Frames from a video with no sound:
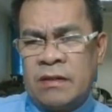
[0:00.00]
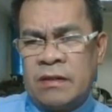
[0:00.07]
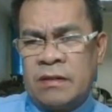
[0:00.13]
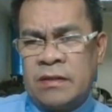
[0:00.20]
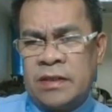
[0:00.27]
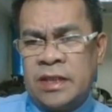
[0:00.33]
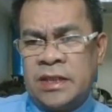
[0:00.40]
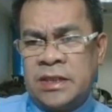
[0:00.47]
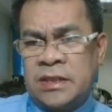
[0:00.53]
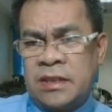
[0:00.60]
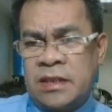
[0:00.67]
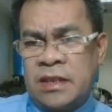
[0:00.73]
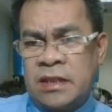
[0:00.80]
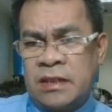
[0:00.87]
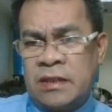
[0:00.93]

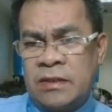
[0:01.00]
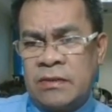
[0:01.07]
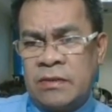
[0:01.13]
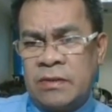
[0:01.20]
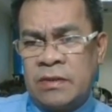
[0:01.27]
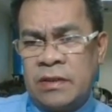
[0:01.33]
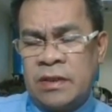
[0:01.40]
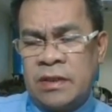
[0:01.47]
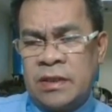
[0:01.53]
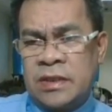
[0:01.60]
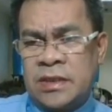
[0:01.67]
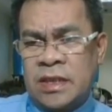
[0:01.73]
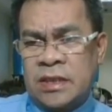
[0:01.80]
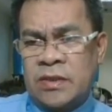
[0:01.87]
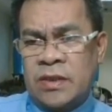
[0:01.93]
DC
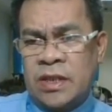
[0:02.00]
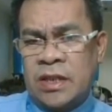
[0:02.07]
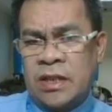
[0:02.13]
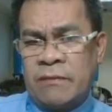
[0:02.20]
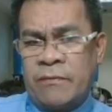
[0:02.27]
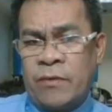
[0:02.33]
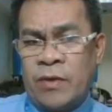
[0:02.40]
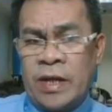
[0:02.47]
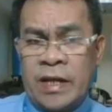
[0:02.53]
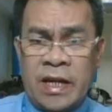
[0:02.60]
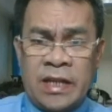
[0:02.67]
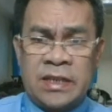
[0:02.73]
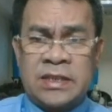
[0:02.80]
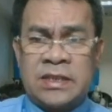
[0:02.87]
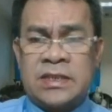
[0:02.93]
is actually a
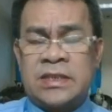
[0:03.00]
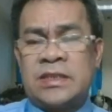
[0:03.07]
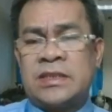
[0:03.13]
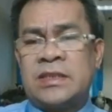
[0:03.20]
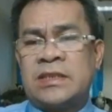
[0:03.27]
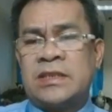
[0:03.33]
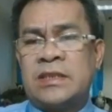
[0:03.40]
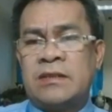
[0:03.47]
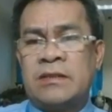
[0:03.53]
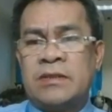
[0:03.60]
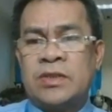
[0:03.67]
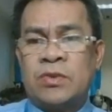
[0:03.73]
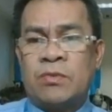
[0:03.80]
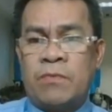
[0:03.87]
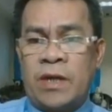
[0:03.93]
polarized
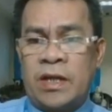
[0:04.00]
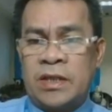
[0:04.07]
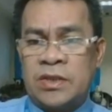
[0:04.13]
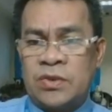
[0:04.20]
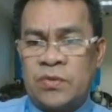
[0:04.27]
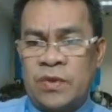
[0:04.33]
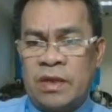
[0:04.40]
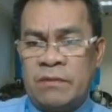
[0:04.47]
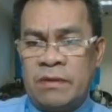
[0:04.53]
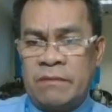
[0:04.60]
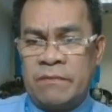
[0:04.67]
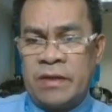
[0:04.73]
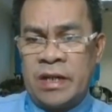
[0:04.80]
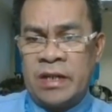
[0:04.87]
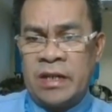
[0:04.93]
supply. So we have the
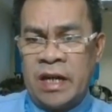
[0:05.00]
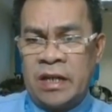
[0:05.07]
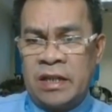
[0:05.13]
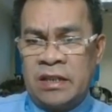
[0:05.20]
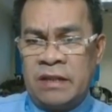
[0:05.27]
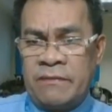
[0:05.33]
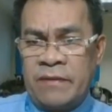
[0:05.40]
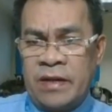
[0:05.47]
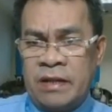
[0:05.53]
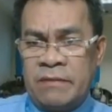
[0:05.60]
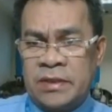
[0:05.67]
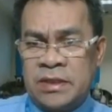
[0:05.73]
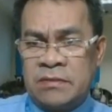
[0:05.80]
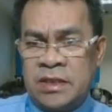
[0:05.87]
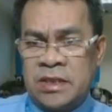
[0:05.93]
identified
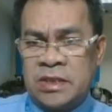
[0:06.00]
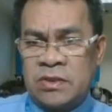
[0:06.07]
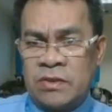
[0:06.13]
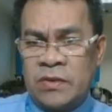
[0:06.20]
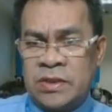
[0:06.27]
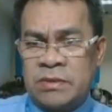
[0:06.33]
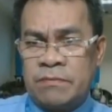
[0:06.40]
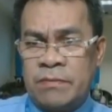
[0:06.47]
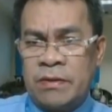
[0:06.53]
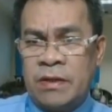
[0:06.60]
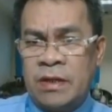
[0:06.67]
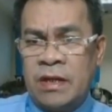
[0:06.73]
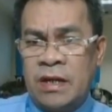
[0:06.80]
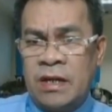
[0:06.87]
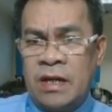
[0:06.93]
positive. This is always
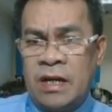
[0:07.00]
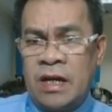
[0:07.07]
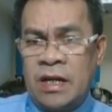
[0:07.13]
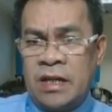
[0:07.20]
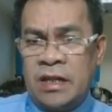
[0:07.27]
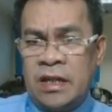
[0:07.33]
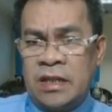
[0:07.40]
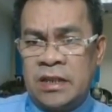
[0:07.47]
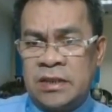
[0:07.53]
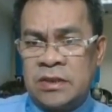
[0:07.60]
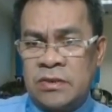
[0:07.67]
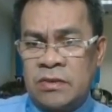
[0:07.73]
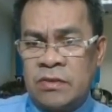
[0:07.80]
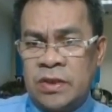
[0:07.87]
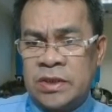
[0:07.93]
high and this is
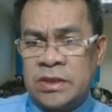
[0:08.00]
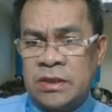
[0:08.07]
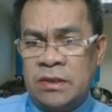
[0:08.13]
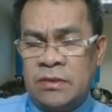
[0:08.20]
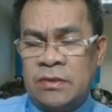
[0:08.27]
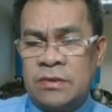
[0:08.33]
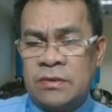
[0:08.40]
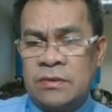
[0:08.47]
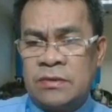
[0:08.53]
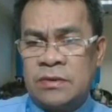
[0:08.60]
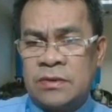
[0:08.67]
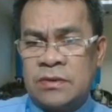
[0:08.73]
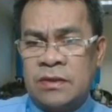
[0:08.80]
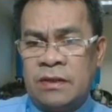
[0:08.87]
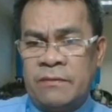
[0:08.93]
always low.
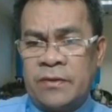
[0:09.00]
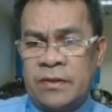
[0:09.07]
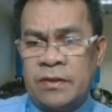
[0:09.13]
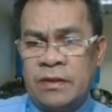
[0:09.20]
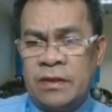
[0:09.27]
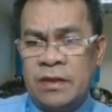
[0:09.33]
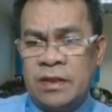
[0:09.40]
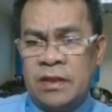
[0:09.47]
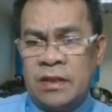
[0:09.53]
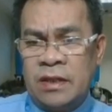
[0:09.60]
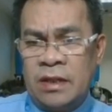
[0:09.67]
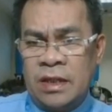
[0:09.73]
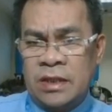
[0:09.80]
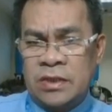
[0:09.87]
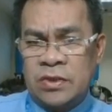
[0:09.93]
So therefore,
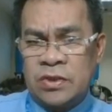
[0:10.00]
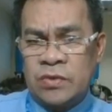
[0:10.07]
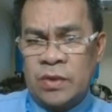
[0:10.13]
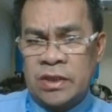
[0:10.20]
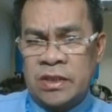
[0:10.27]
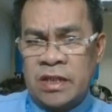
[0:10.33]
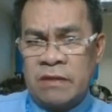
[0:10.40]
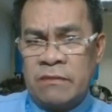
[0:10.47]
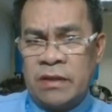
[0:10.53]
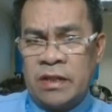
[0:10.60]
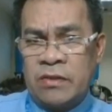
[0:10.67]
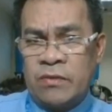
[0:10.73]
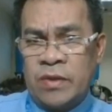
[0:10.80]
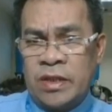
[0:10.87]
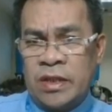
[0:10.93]
electrons will travel
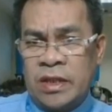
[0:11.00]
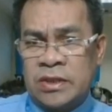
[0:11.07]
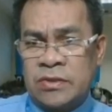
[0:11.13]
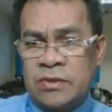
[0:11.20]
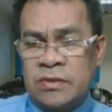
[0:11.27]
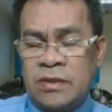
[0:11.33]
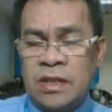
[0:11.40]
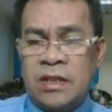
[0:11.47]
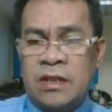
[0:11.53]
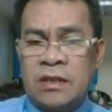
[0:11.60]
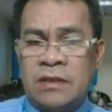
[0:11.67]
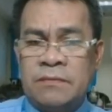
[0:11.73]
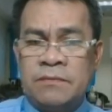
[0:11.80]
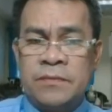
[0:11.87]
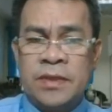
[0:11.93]
in one direction only.
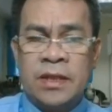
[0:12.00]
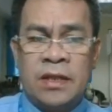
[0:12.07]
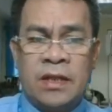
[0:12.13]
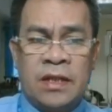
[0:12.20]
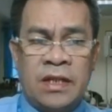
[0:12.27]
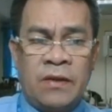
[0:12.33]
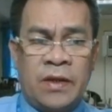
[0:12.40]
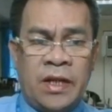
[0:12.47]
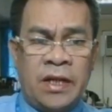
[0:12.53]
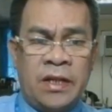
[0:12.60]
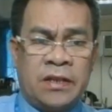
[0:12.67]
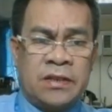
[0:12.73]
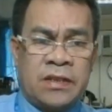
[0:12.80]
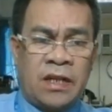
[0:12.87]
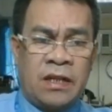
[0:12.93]
Now
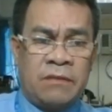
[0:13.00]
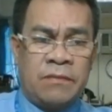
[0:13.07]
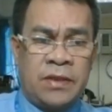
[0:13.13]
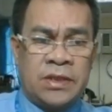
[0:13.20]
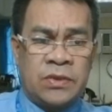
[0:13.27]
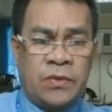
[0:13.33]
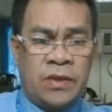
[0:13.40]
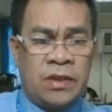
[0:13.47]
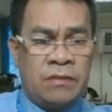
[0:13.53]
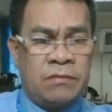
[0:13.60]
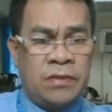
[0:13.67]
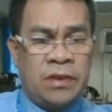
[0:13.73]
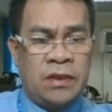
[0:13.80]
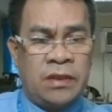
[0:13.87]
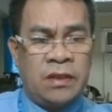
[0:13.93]
another type is we
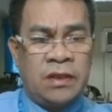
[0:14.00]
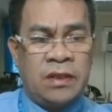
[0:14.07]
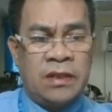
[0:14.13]
have the